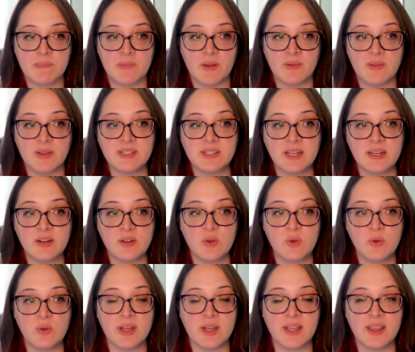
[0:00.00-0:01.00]
That's kind of
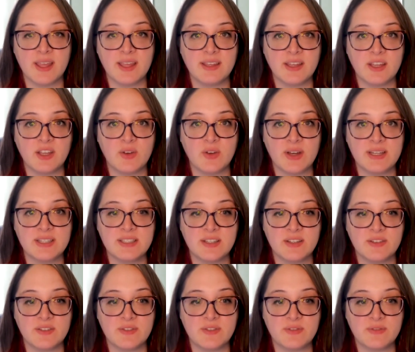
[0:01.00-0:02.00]
cool. I like that you guys
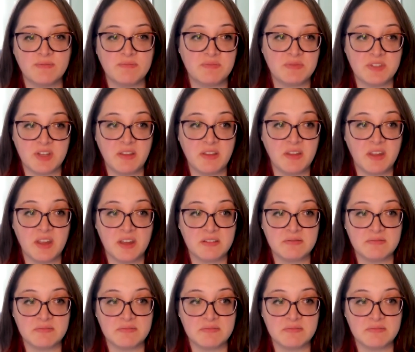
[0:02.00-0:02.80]
have done that.